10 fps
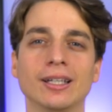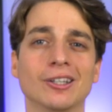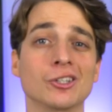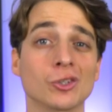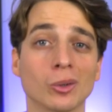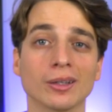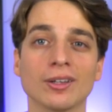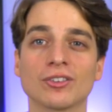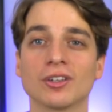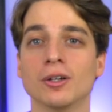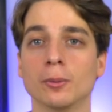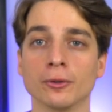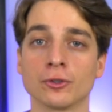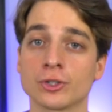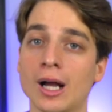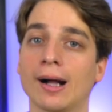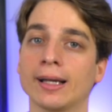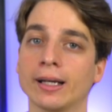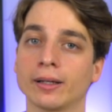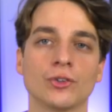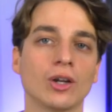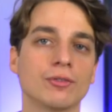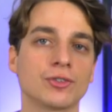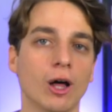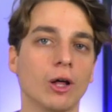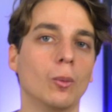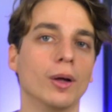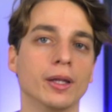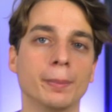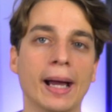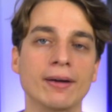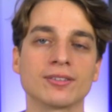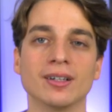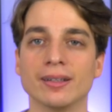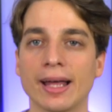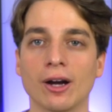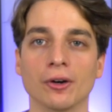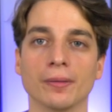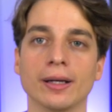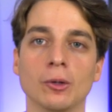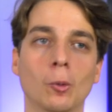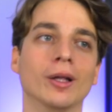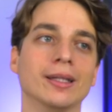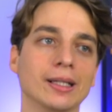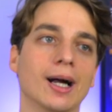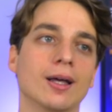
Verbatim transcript: in the shortlist was shocking. Son of Saul won the BAFTA, that already won the